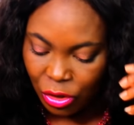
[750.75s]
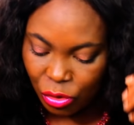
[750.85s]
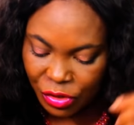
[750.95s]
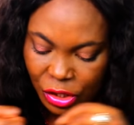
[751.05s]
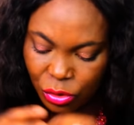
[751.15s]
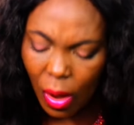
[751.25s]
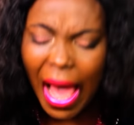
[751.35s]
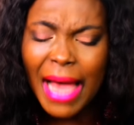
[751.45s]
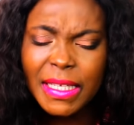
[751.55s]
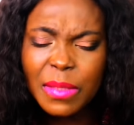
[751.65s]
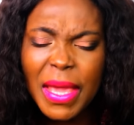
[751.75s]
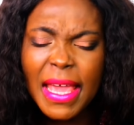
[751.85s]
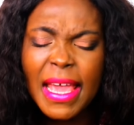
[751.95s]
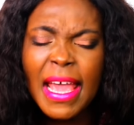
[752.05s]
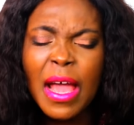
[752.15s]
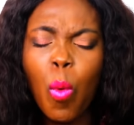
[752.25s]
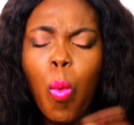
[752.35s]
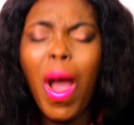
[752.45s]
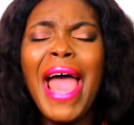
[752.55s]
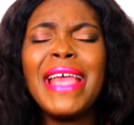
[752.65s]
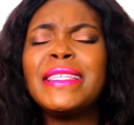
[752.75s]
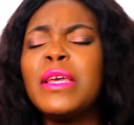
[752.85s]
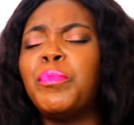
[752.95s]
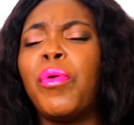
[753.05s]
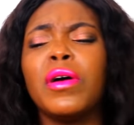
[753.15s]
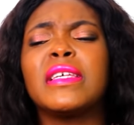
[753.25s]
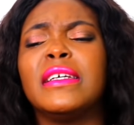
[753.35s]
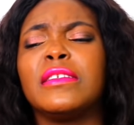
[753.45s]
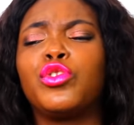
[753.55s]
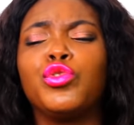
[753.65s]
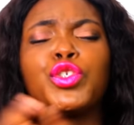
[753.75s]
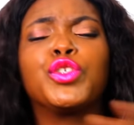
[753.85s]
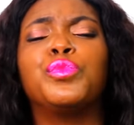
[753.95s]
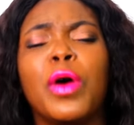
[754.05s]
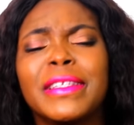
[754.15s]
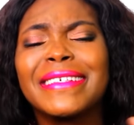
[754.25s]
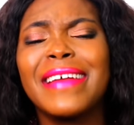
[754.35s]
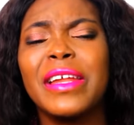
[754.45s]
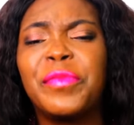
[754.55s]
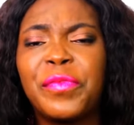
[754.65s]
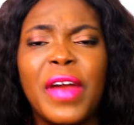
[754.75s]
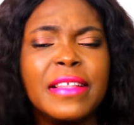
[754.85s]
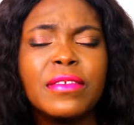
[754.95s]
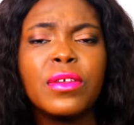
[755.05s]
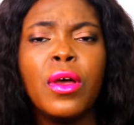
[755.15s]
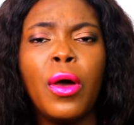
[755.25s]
You see, you ask me, why is it important to spot great friends,